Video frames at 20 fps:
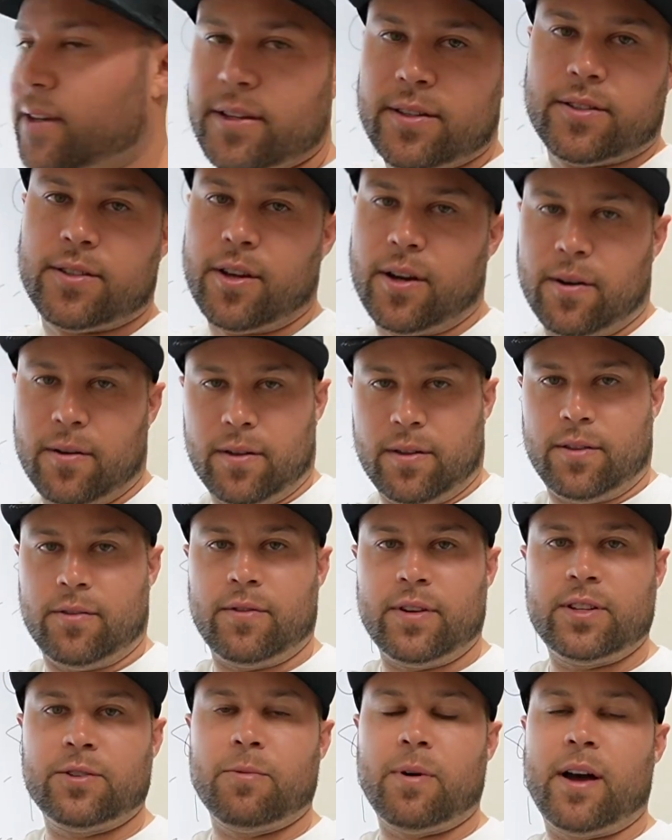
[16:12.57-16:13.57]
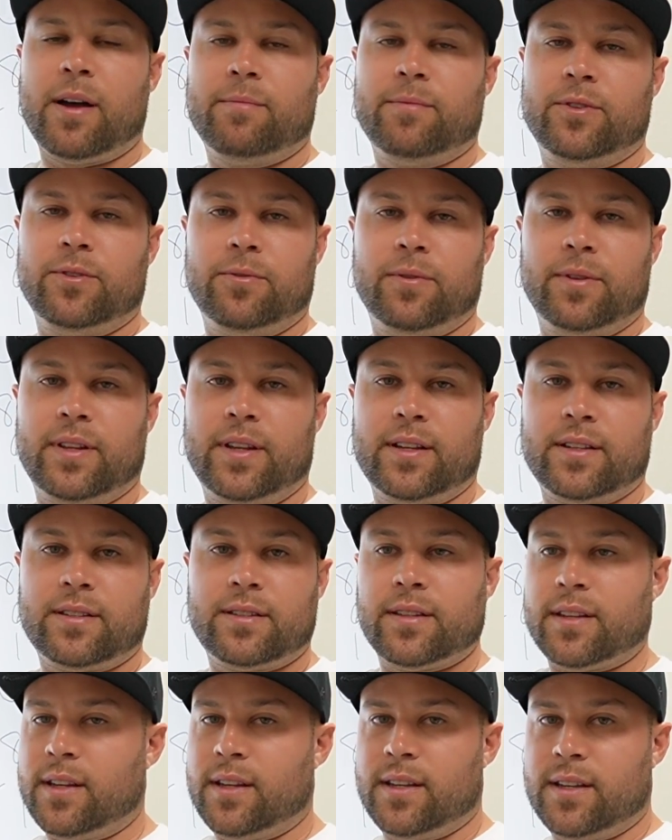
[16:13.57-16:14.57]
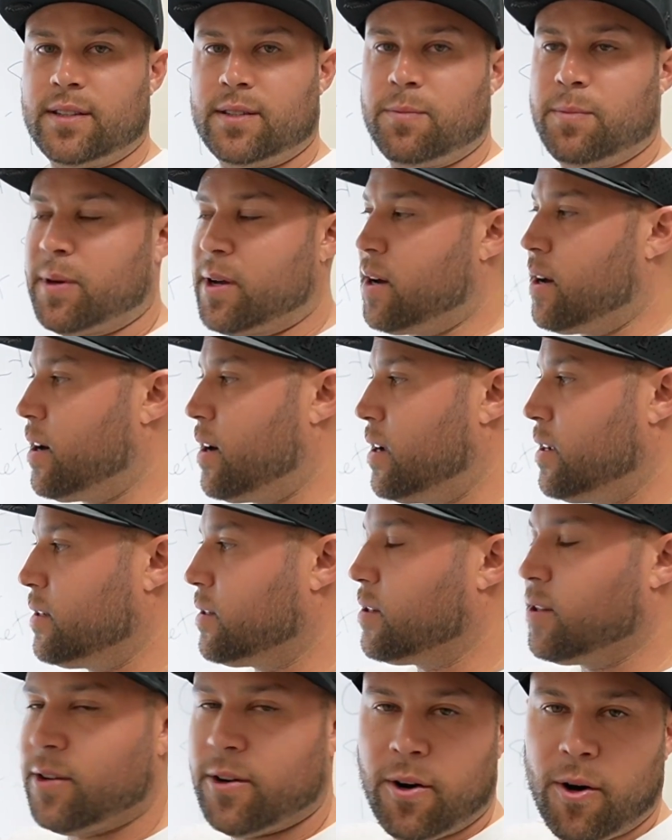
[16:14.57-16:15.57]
So the reason why I'm doing this is because